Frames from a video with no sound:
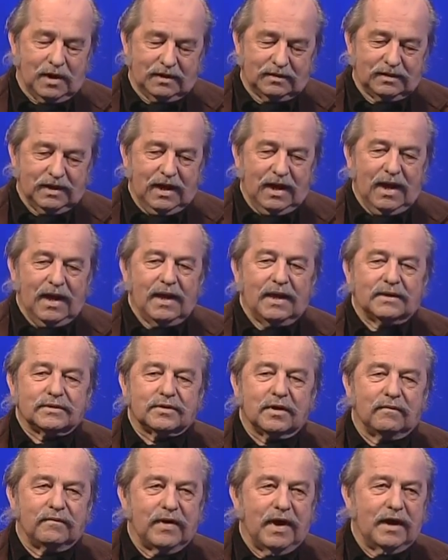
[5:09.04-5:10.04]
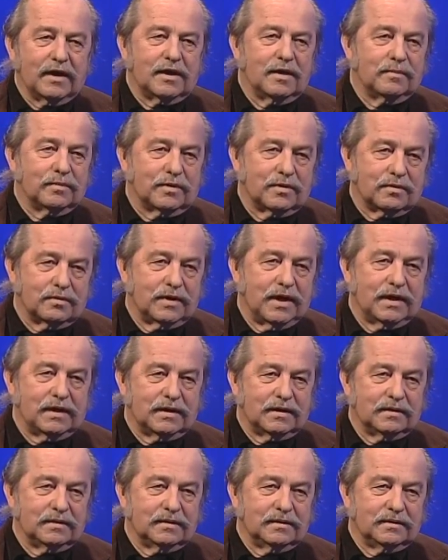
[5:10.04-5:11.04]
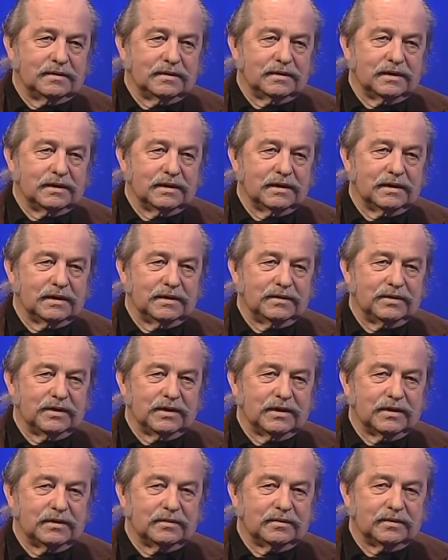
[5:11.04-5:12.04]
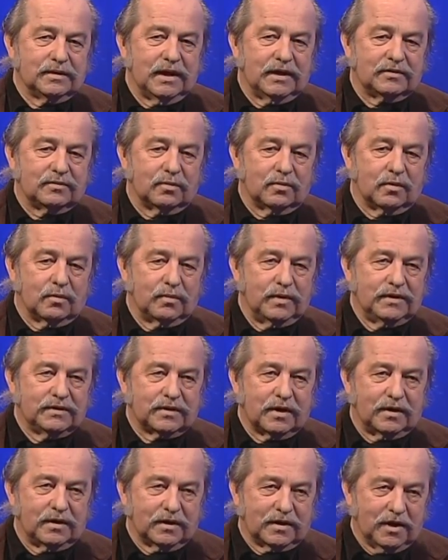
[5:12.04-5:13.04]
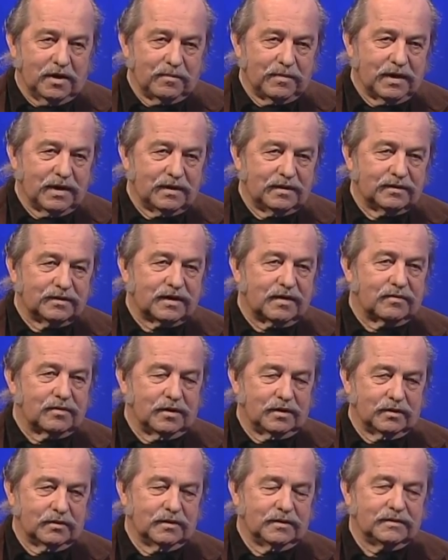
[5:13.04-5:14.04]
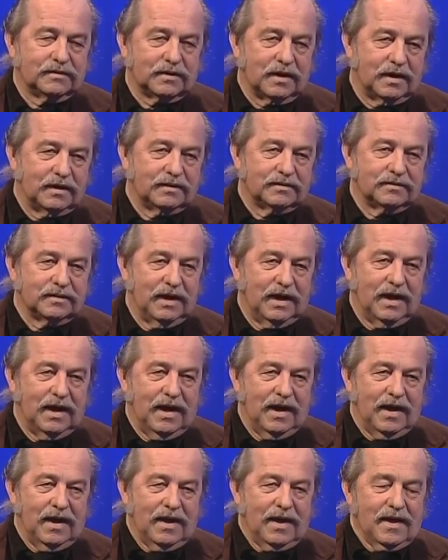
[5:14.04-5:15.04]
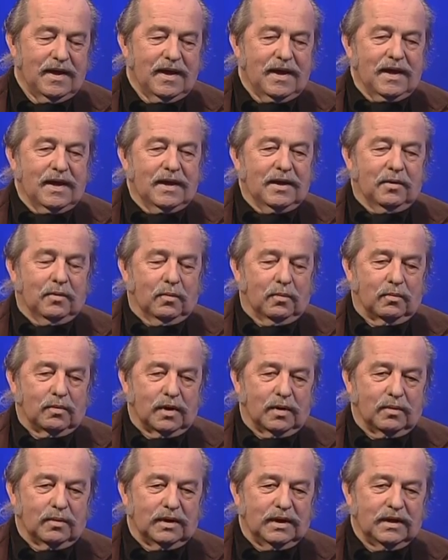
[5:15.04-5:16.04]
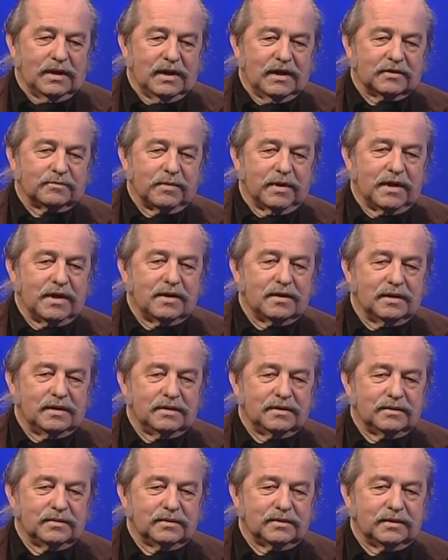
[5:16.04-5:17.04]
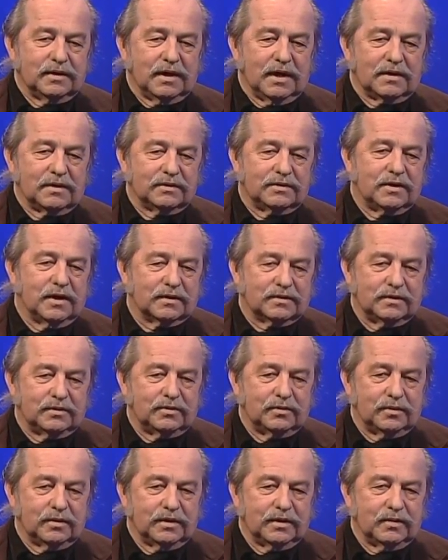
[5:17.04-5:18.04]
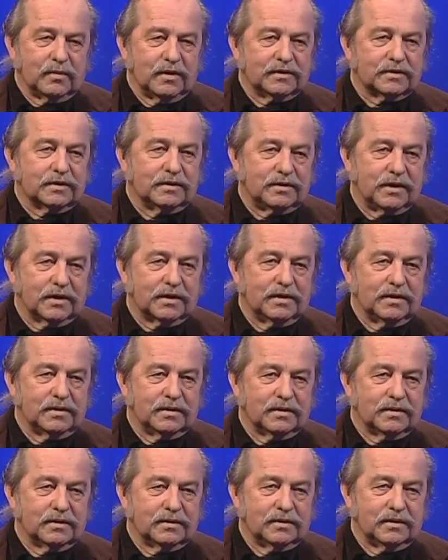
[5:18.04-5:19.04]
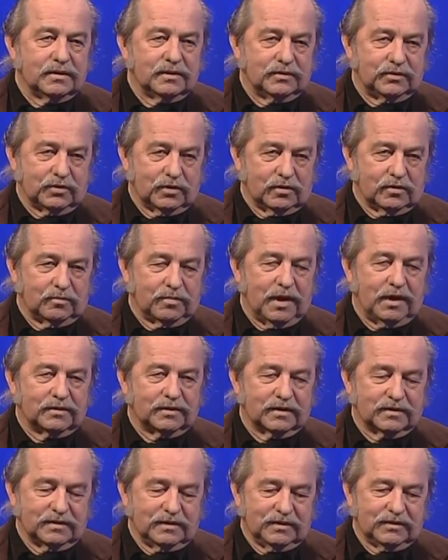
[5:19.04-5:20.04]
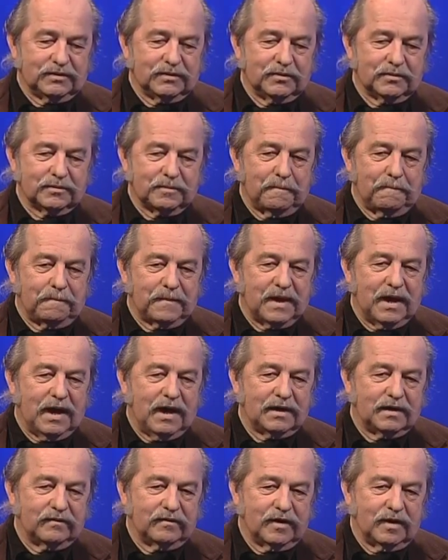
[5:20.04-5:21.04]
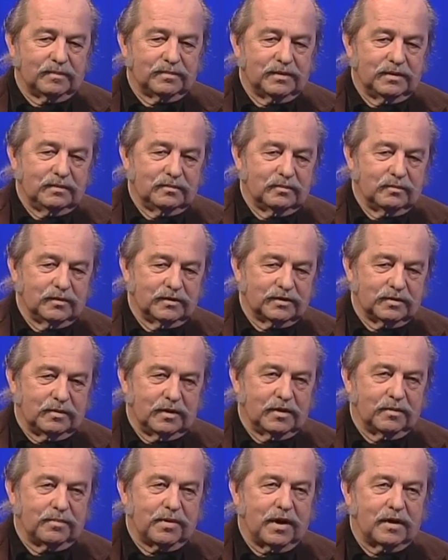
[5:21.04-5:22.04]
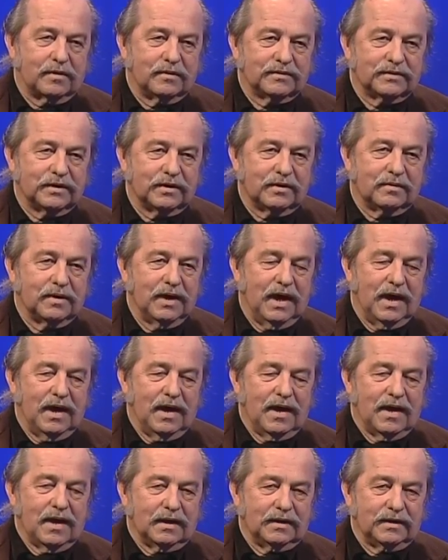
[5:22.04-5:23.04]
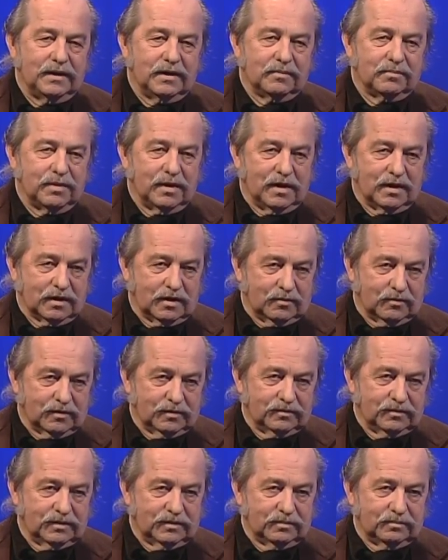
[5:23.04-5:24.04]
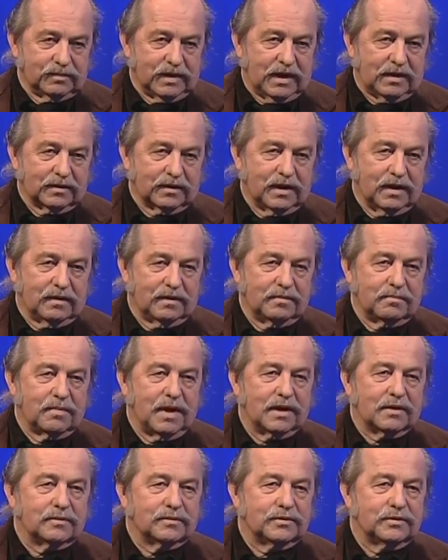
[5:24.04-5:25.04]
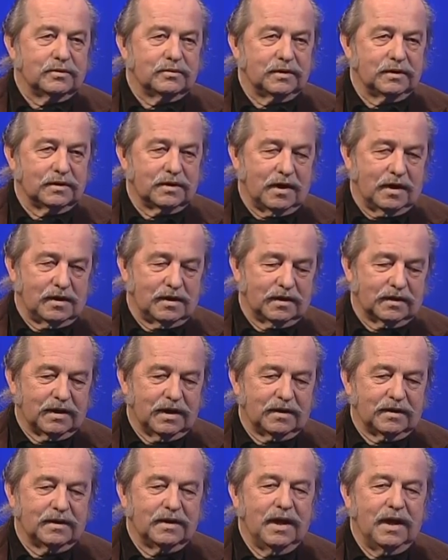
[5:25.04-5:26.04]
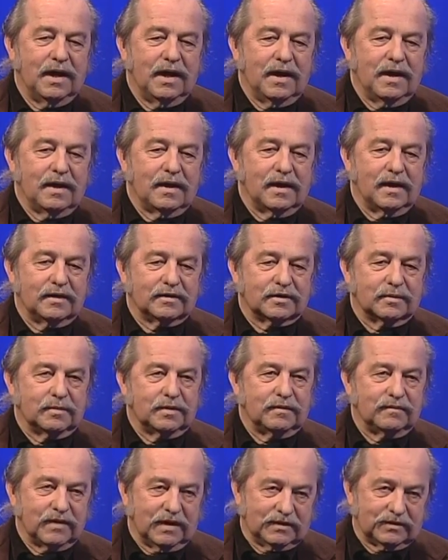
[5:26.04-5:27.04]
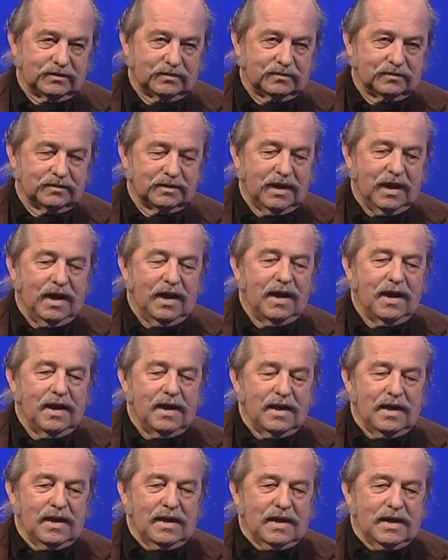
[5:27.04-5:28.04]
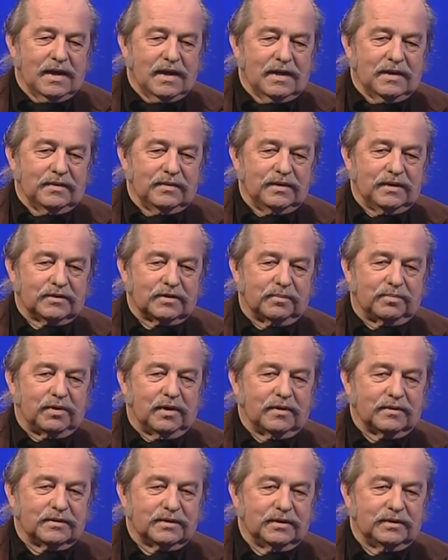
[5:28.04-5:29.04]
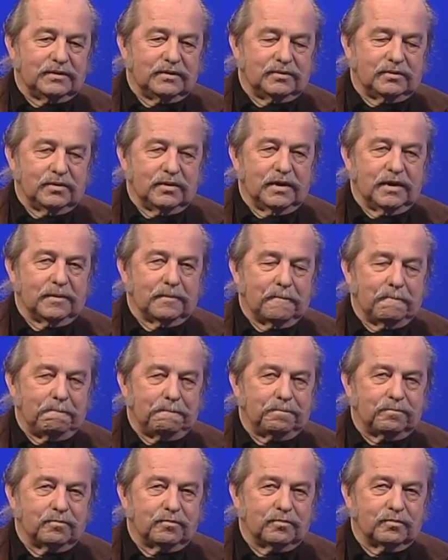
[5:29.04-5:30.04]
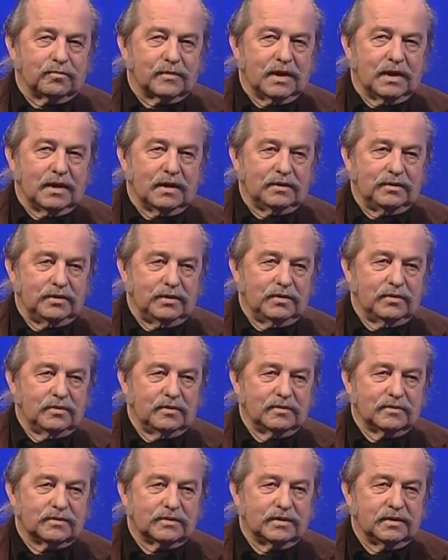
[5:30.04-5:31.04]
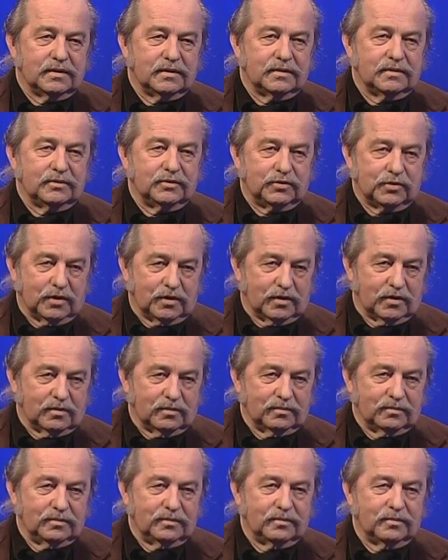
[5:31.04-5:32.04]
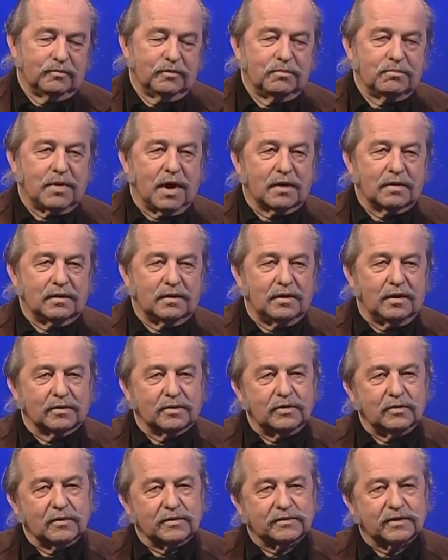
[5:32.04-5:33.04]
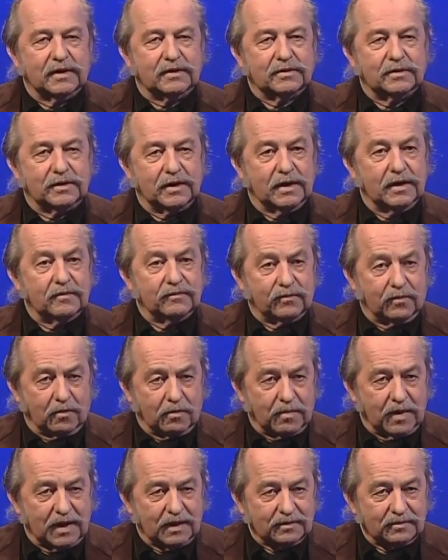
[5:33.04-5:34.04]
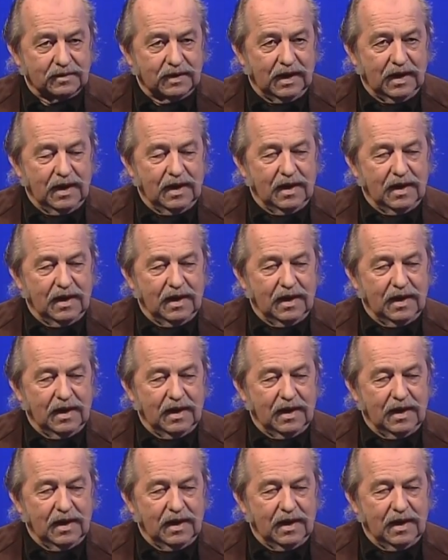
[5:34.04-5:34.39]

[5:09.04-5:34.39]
Right. Mm-hmm. Mm-hmm. So a vacuum created, and then that's where we started to come in and several other good sites. Well, as Mary undertook to do the West Kentucky uh, Journal of Politics and Issues. I developed with some other partners here, Anita Bug over in Battle County, Michael Toon in Carlisle County, and some investors. This approach to doing a news journal, we modeled along a U S A Today format.